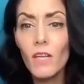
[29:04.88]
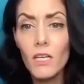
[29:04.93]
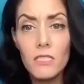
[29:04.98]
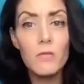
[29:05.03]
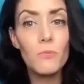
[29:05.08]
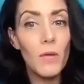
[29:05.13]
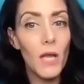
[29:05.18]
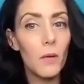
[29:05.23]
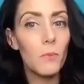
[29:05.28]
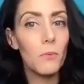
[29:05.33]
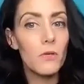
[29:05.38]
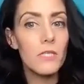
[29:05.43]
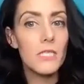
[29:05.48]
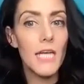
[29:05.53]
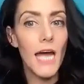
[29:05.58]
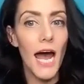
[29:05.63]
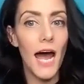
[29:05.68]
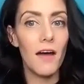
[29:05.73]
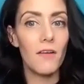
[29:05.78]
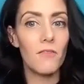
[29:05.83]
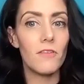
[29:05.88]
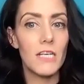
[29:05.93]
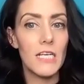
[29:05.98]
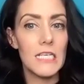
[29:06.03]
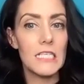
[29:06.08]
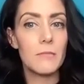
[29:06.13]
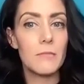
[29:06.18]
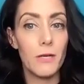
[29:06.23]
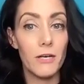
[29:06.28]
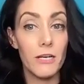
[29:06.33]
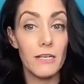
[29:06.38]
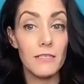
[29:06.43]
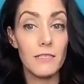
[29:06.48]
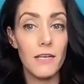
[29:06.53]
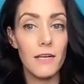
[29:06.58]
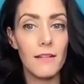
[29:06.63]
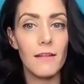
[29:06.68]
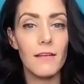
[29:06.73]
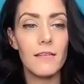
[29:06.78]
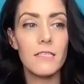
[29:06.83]
to be able to have an experience
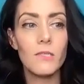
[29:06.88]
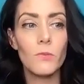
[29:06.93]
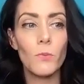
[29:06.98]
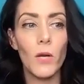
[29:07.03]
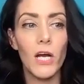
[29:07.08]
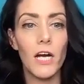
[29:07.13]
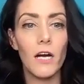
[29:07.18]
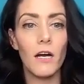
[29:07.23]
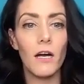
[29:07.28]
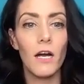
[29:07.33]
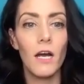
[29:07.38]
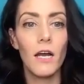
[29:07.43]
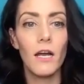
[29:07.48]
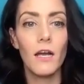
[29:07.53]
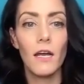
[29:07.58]
like this where